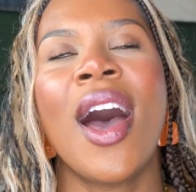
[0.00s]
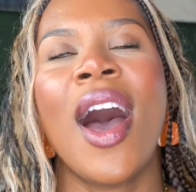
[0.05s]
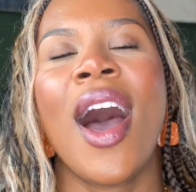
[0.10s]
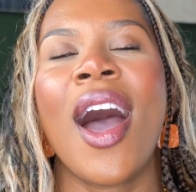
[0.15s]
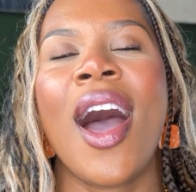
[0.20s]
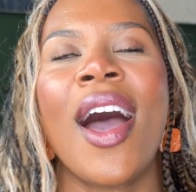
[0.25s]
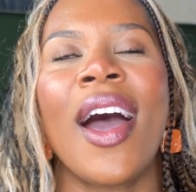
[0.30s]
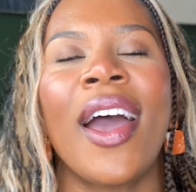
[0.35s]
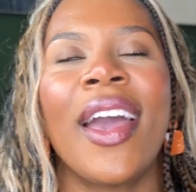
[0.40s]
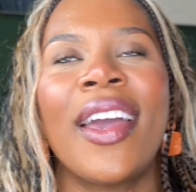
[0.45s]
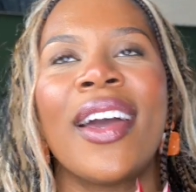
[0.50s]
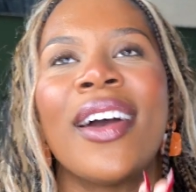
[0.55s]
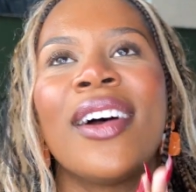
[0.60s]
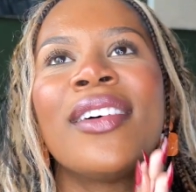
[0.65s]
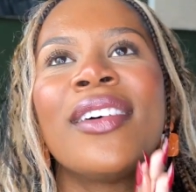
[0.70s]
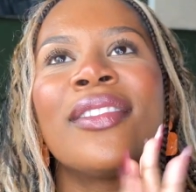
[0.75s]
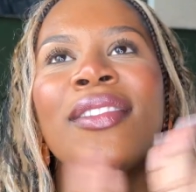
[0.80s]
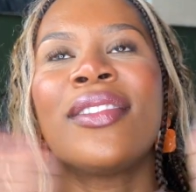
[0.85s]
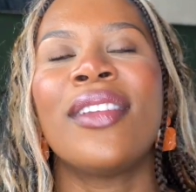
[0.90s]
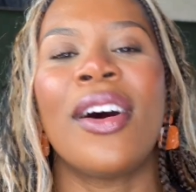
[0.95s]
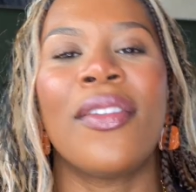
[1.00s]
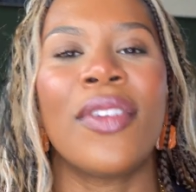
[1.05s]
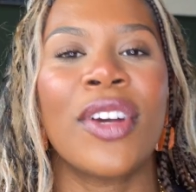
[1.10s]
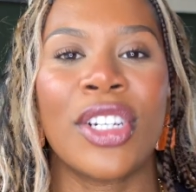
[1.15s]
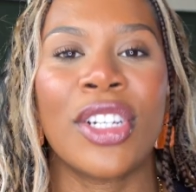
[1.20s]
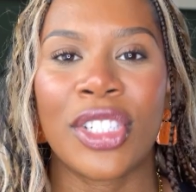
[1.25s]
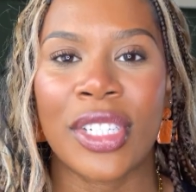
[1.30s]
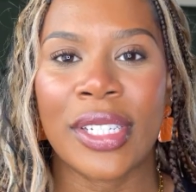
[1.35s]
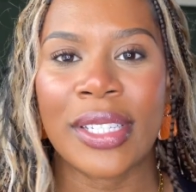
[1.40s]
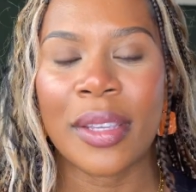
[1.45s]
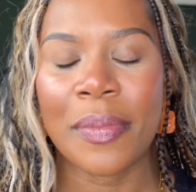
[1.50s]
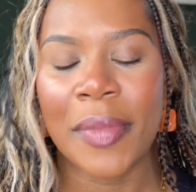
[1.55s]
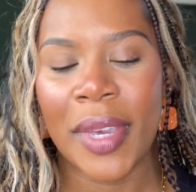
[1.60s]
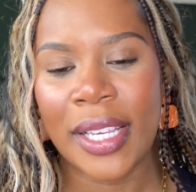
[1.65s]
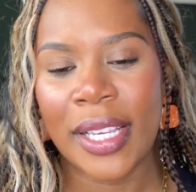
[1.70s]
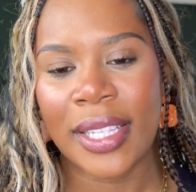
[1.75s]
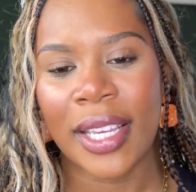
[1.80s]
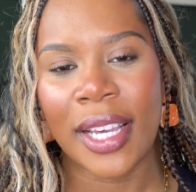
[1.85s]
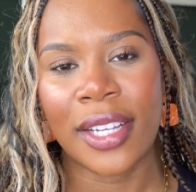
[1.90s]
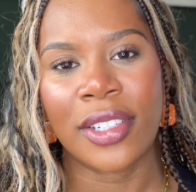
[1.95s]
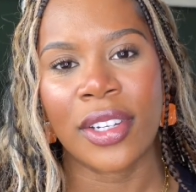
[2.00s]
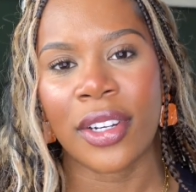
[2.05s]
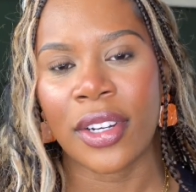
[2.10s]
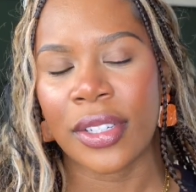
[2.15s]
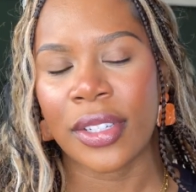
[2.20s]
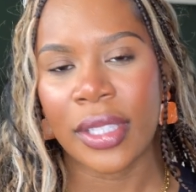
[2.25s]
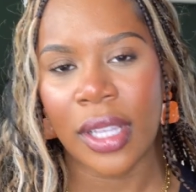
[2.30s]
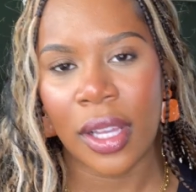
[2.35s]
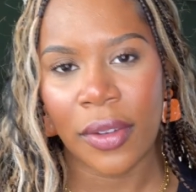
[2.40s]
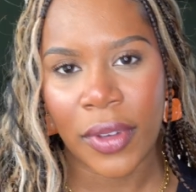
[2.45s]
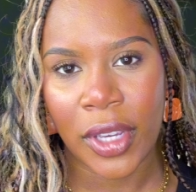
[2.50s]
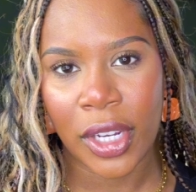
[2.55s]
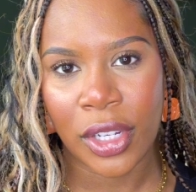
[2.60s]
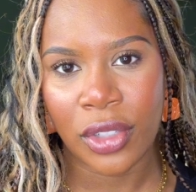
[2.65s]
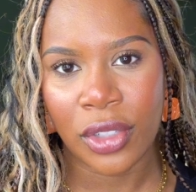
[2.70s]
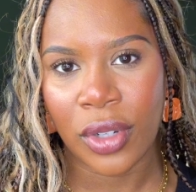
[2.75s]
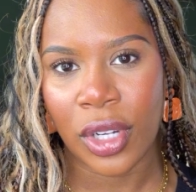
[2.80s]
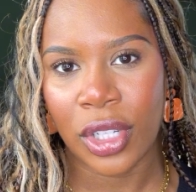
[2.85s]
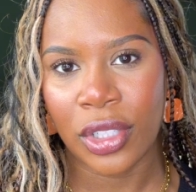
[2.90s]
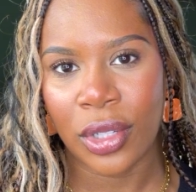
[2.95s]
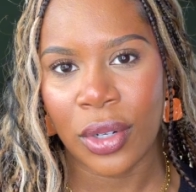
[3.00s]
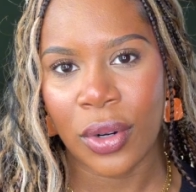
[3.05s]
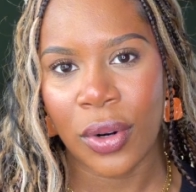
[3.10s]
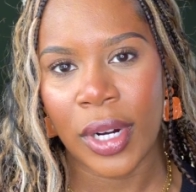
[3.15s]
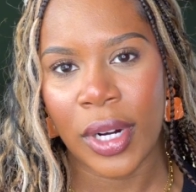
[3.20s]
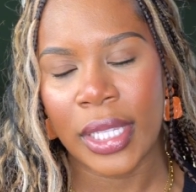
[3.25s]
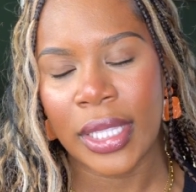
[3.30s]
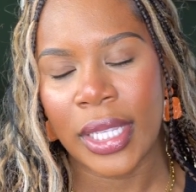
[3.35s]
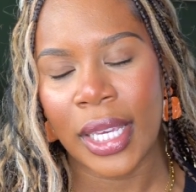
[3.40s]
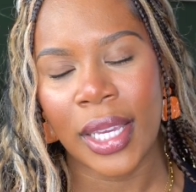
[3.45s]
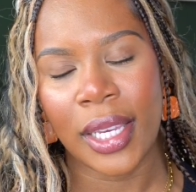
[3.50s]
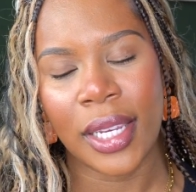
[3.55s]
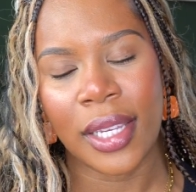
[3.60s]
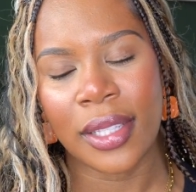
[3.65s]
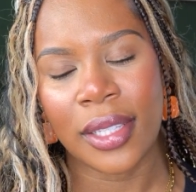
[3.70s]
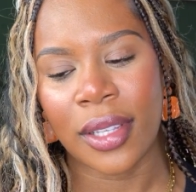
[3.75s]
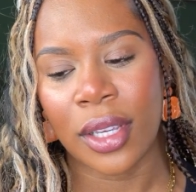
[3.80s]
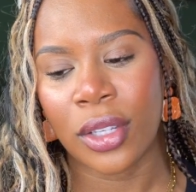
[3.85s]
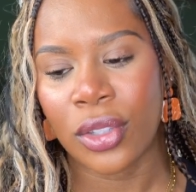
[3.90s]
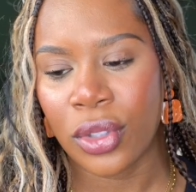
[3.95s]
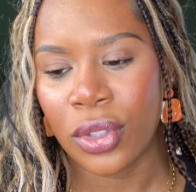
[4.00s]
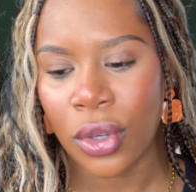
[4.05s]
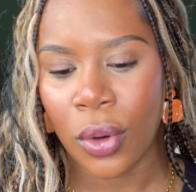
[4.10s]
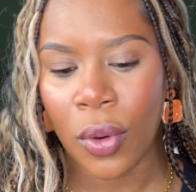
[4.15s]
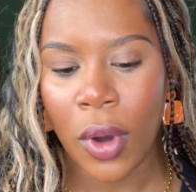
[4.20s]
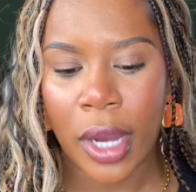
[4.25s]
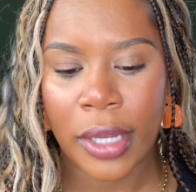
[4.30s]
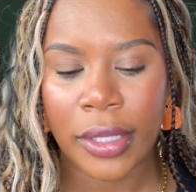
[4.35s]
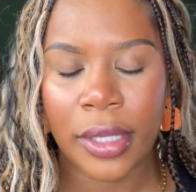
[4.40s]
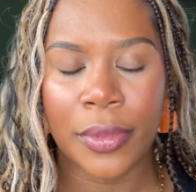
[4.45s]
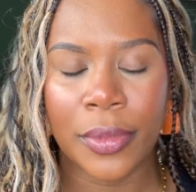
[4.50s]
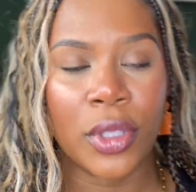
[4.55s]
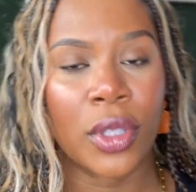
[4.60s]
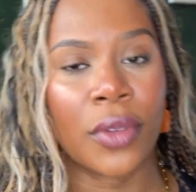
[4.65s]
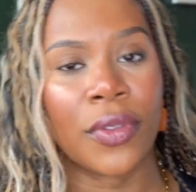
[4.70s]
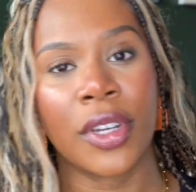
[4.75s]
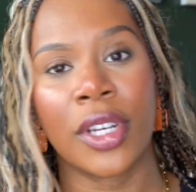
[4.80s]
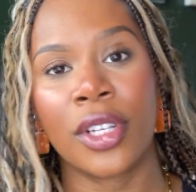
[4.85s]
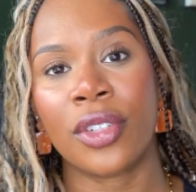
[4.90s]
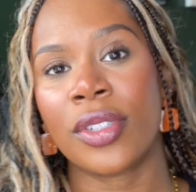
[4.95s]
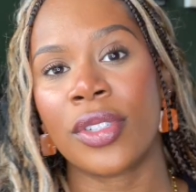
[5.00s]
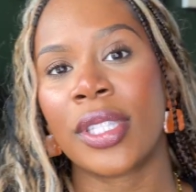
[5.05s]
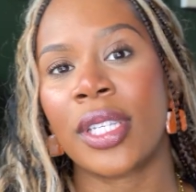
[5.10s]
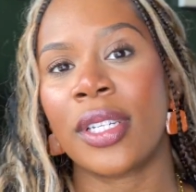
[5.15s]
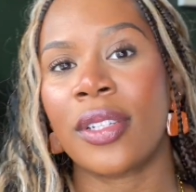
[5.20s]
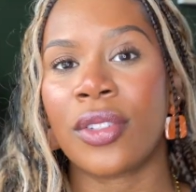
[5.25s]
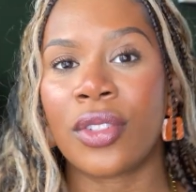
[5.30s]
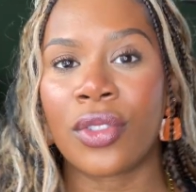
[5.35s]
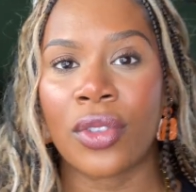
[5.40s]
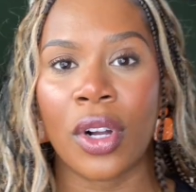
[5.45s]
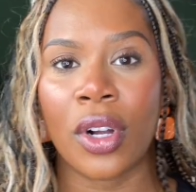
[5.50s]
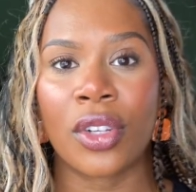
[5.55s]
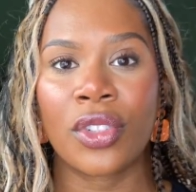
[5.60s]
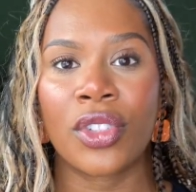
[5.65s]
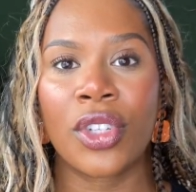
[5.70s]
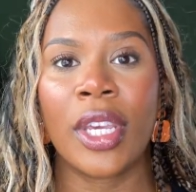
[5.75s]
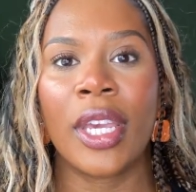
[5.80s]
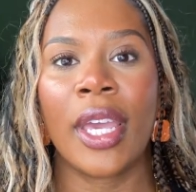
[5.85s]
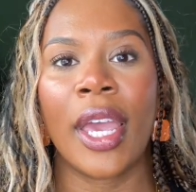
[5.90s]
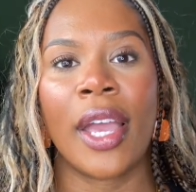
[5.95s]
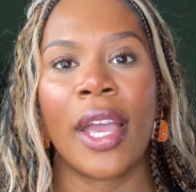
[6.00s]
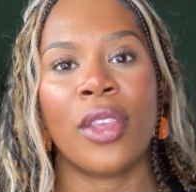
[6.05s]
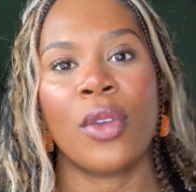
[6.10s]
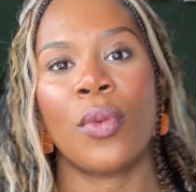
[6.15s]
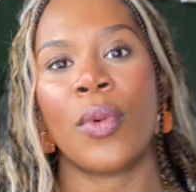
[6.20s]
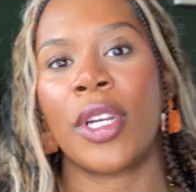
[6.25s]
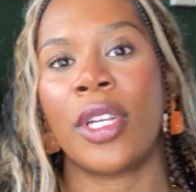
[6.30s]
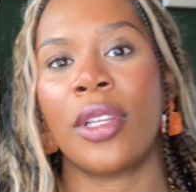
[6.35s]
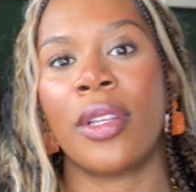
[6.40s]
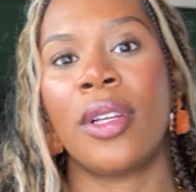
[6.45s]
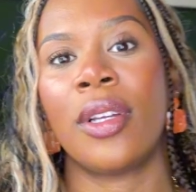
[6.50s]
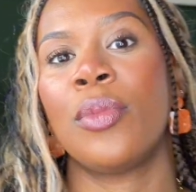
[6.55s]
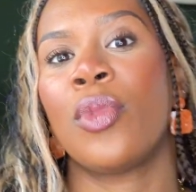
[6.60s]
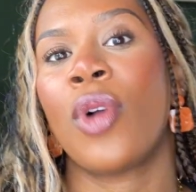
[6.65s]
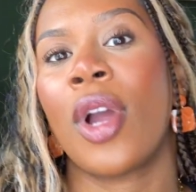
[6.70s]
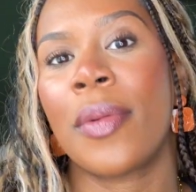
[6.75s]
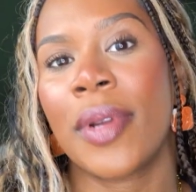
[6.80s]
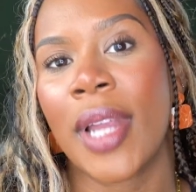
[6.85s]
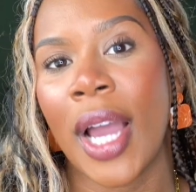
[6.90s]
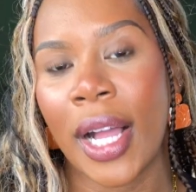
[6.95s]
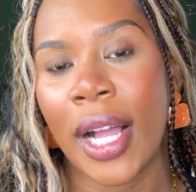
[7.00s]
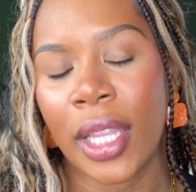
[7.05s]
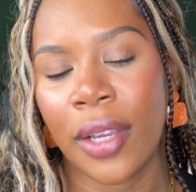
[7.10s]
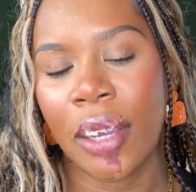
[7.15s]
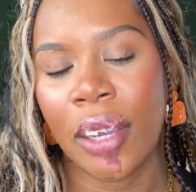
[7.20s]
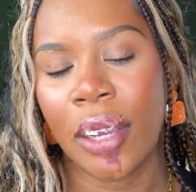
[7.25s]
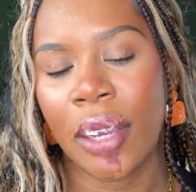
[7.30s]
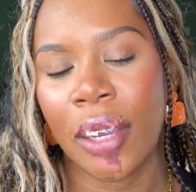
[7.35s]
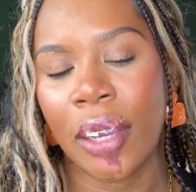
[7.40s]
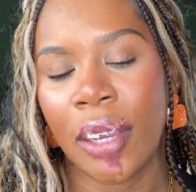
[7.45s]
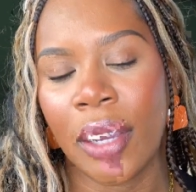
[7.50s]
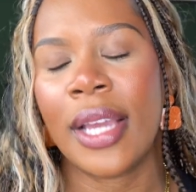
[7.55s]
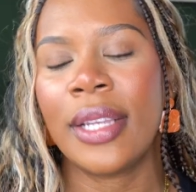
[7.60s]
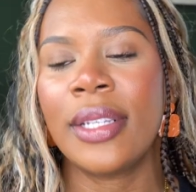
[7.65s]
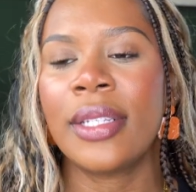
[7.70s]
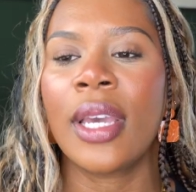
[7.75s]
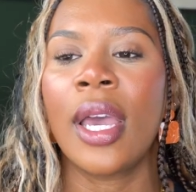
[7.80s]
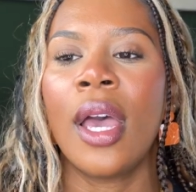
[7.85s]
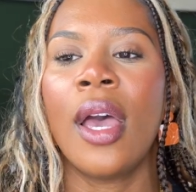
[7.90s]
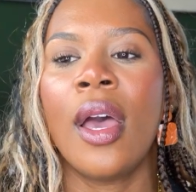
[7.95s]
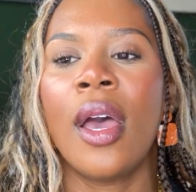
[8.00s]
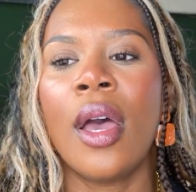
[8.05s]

I love her. She's amazing. I took her self-care astrology course. It is so awesome. So if you're interested in astrology and you want to learn more, I would highly recommend.